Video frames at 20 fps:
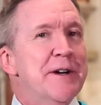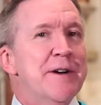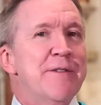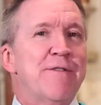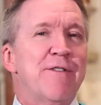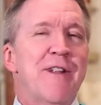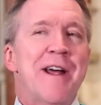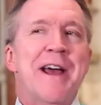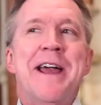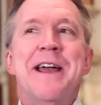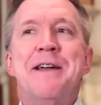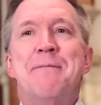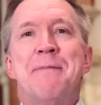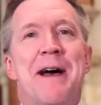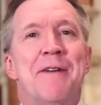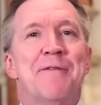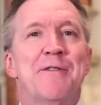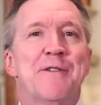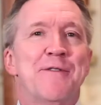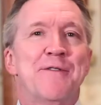Flame
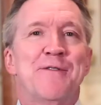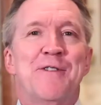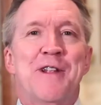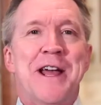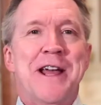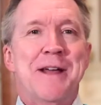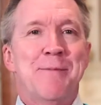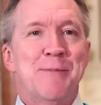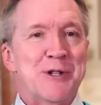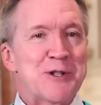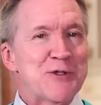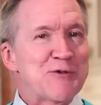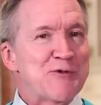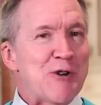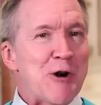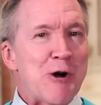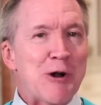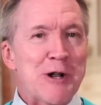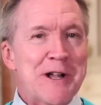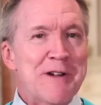after flame is
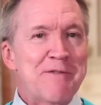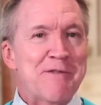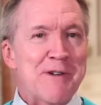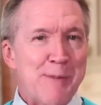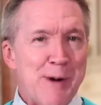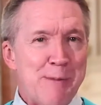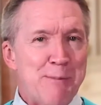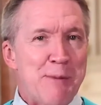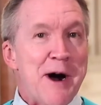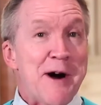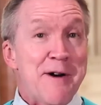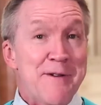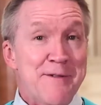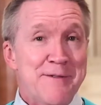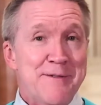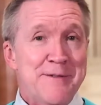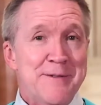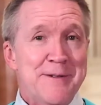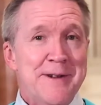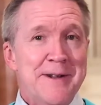falling from
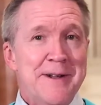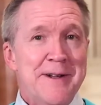above.